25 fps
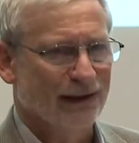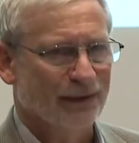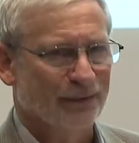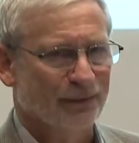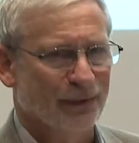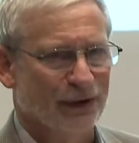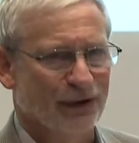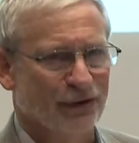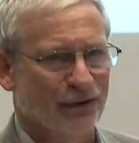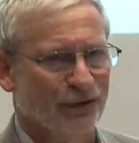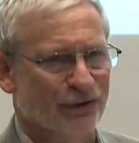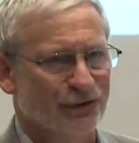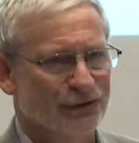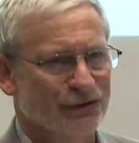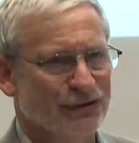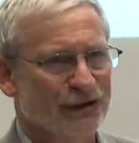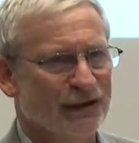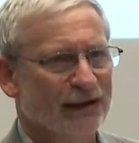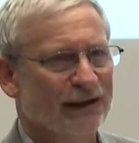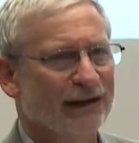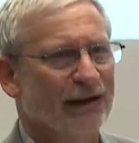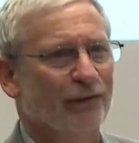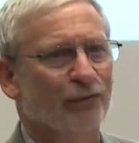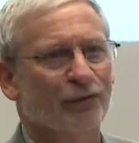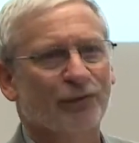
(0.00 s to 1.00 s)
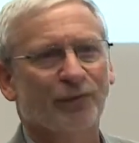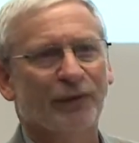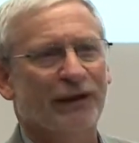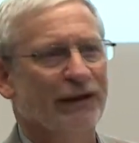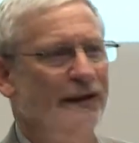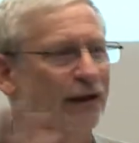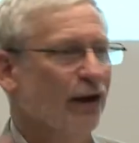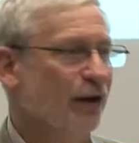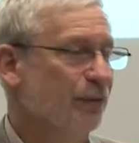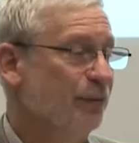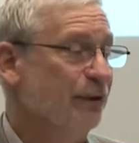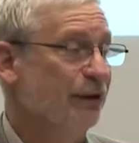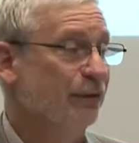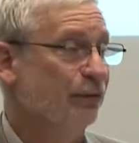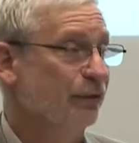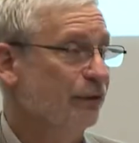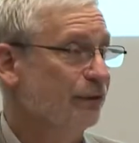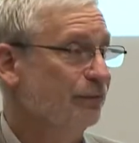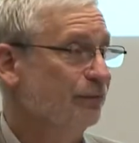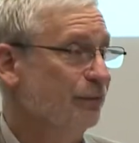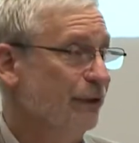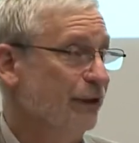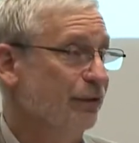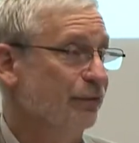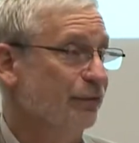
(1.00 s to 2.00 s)
because that would mean nobody
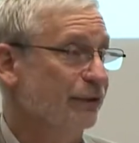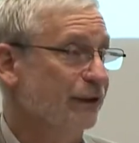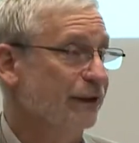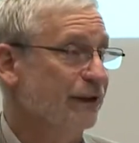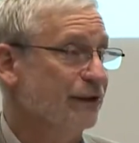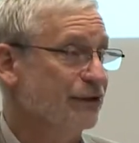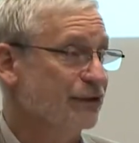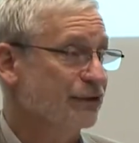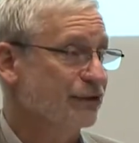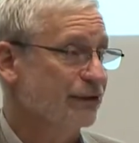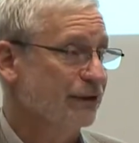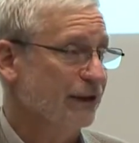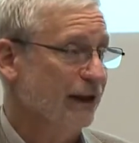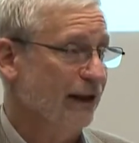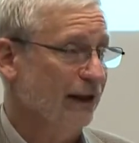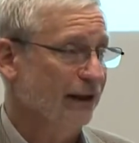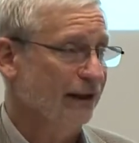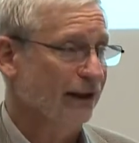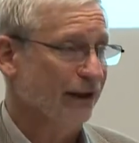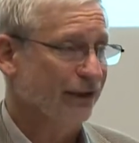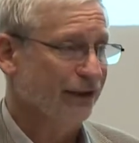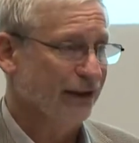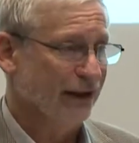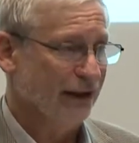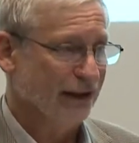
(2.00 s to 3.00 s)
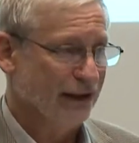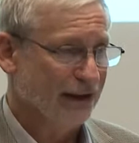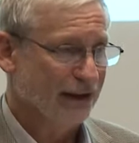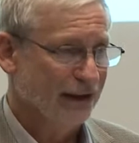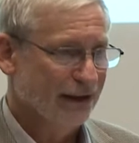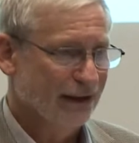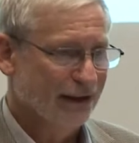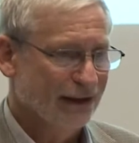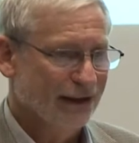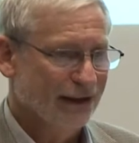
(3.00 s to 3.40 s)
would be released, and I think